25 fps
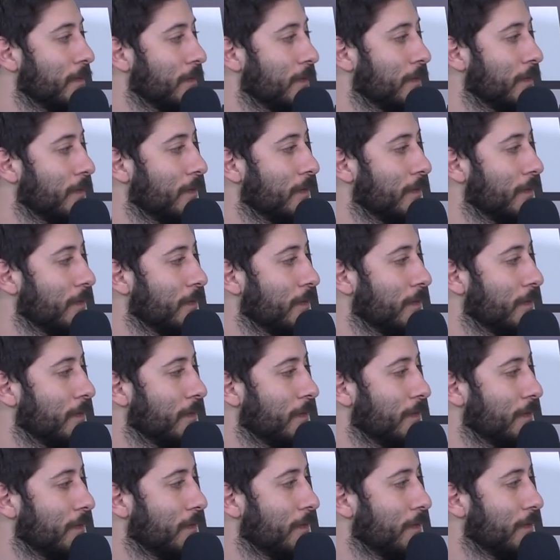
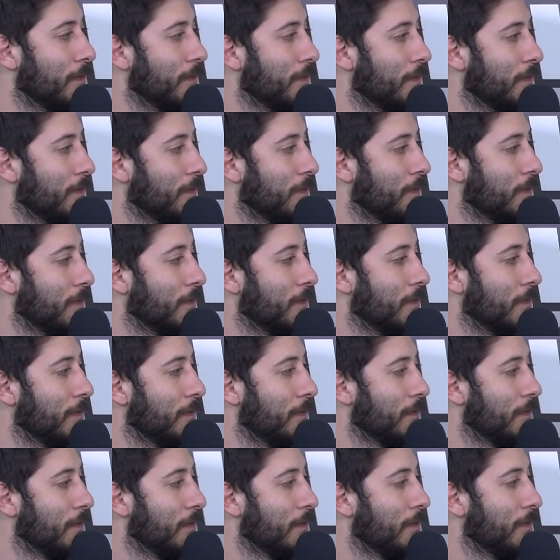
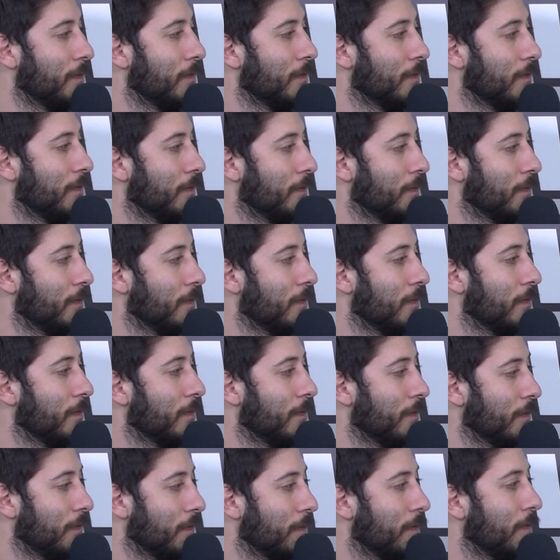
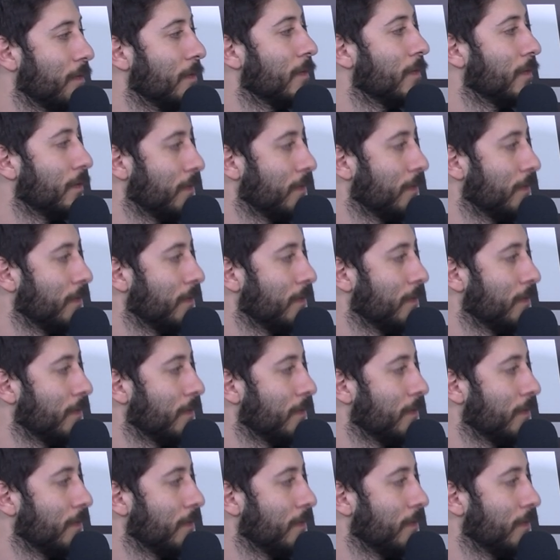This person isn't speaking.